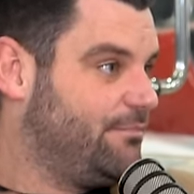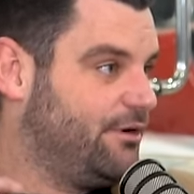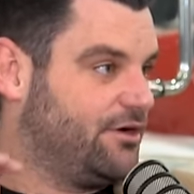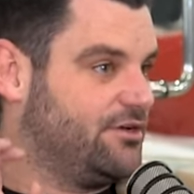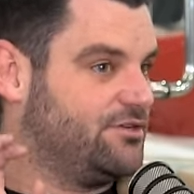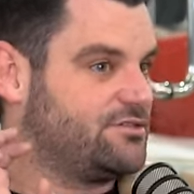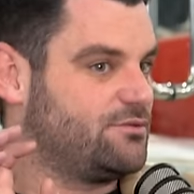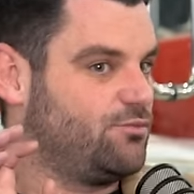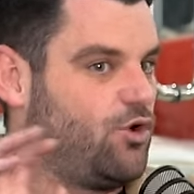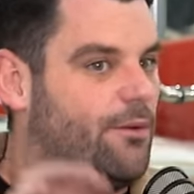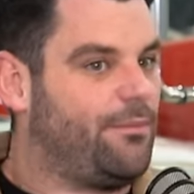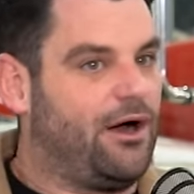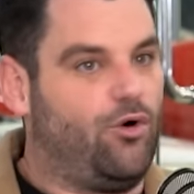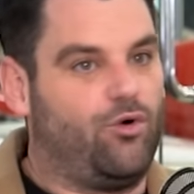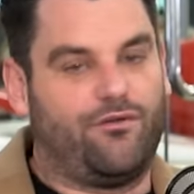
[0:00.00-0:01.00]
Because what
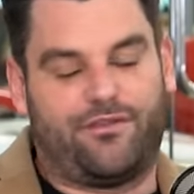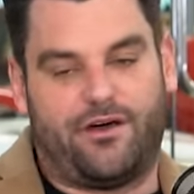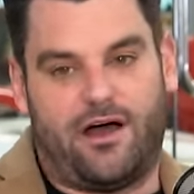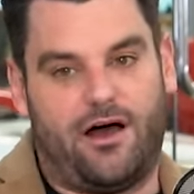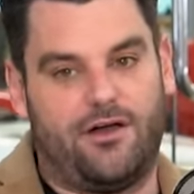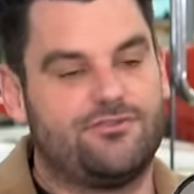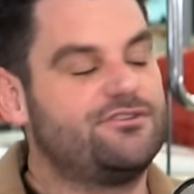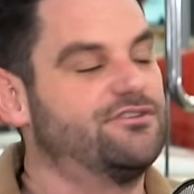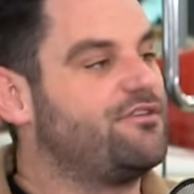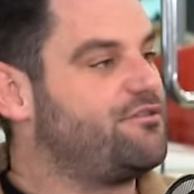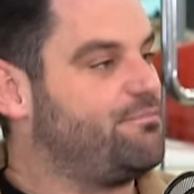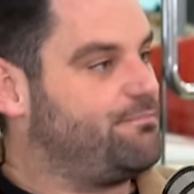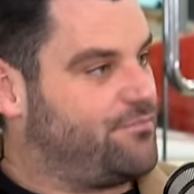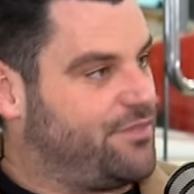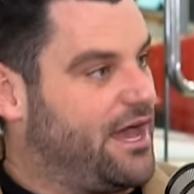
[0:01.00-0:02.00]
about all of the hundreds of
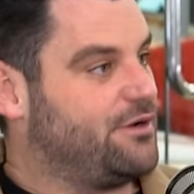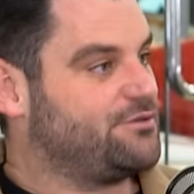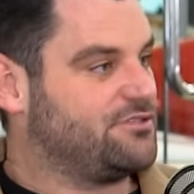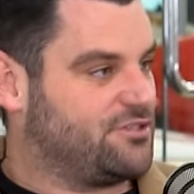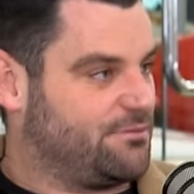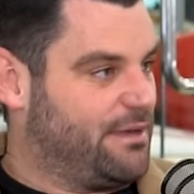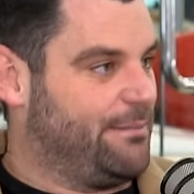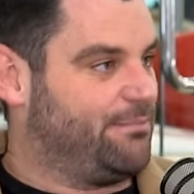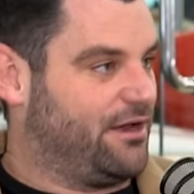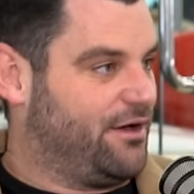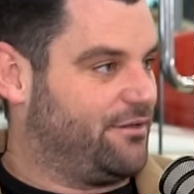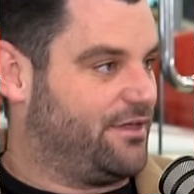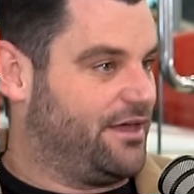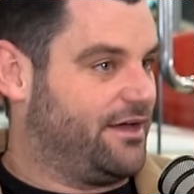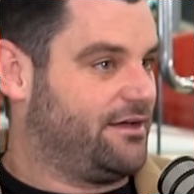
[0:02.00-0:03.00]
thousands of people
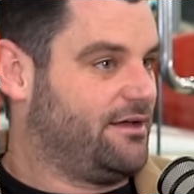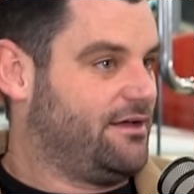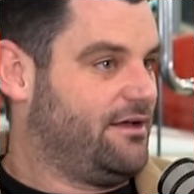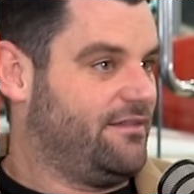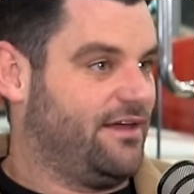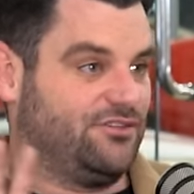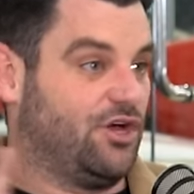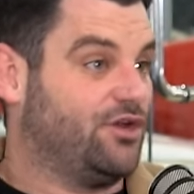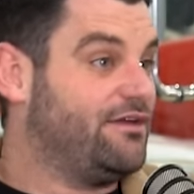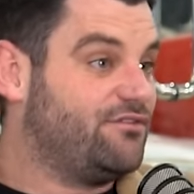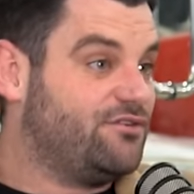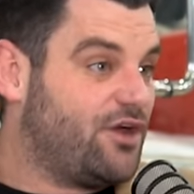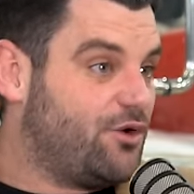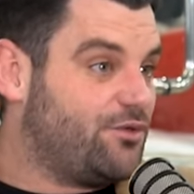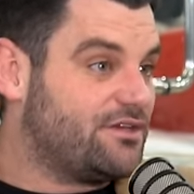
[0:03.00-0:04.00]
out there that don't
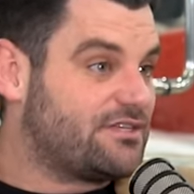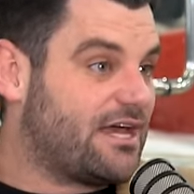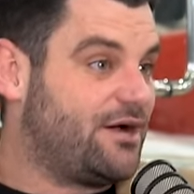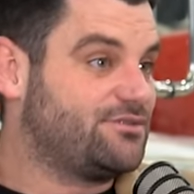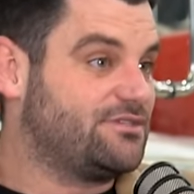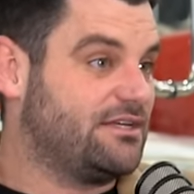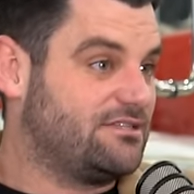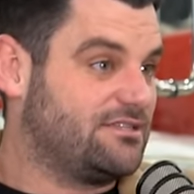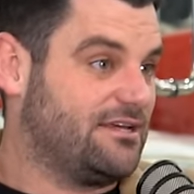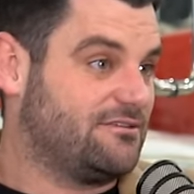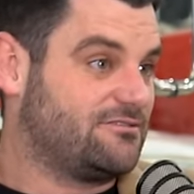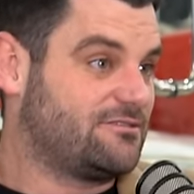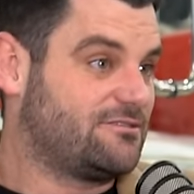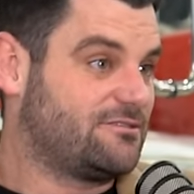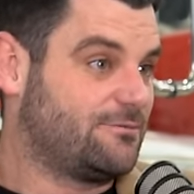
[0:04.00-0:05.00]
even know this house
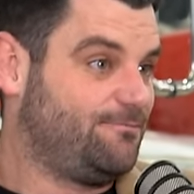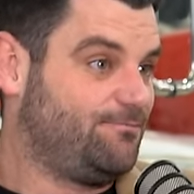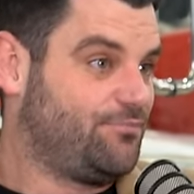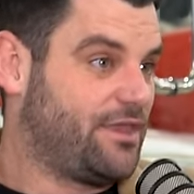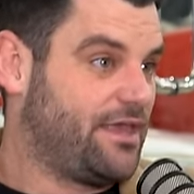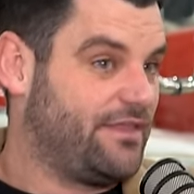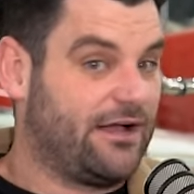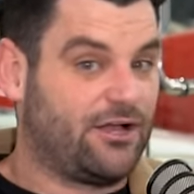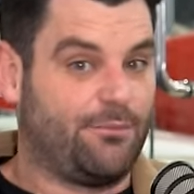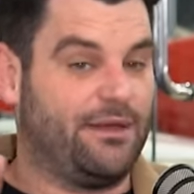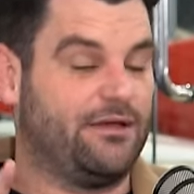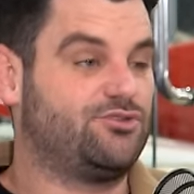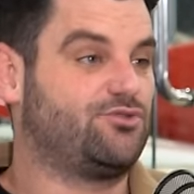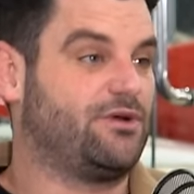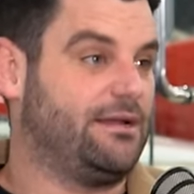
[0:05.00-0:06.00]
exists? That could be
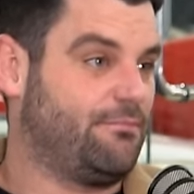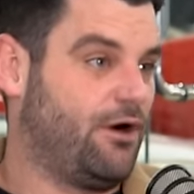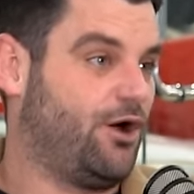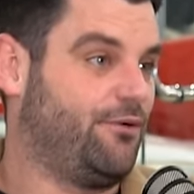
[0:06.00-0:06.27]
a dream